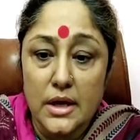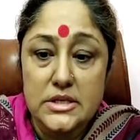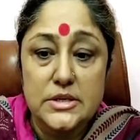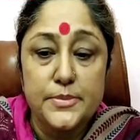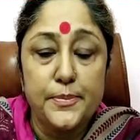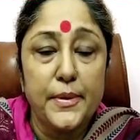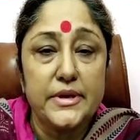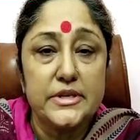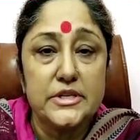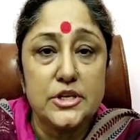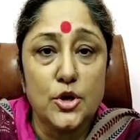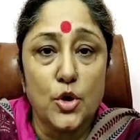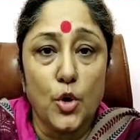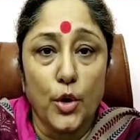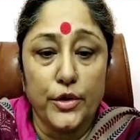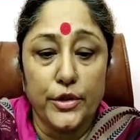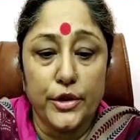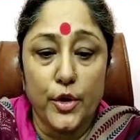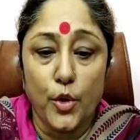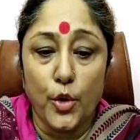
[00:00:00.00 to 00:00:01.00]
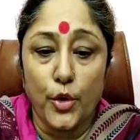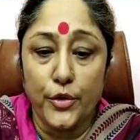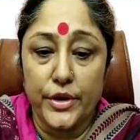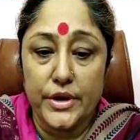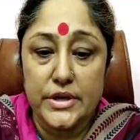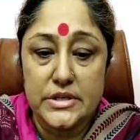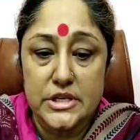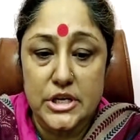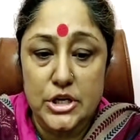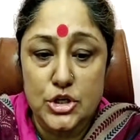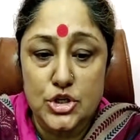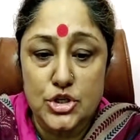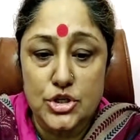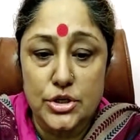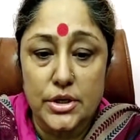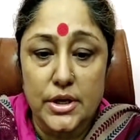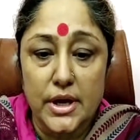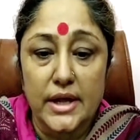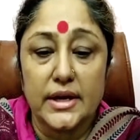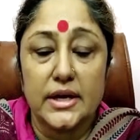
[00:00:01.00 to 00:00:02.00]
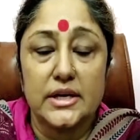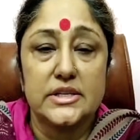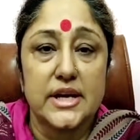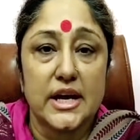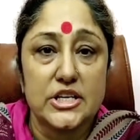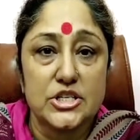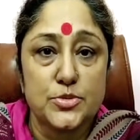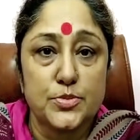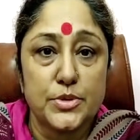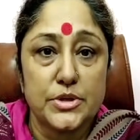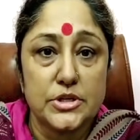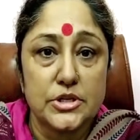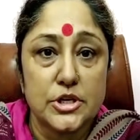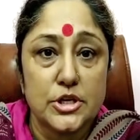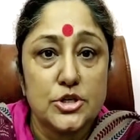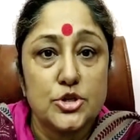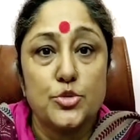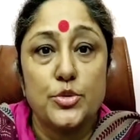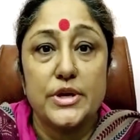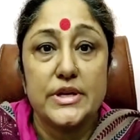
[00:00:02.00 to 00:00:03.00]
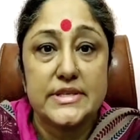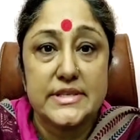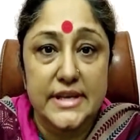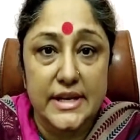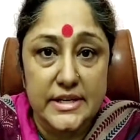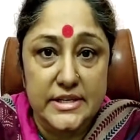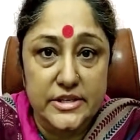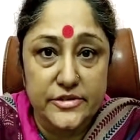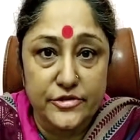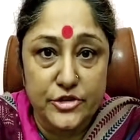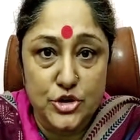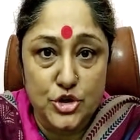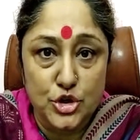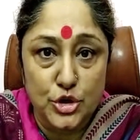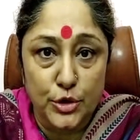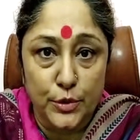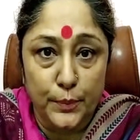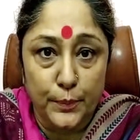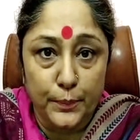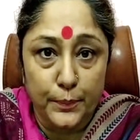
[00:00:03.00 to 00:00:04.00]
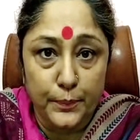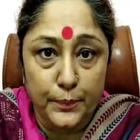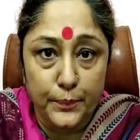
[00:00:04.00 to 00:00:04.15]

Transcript: depending on their orientation and attachment during cell division.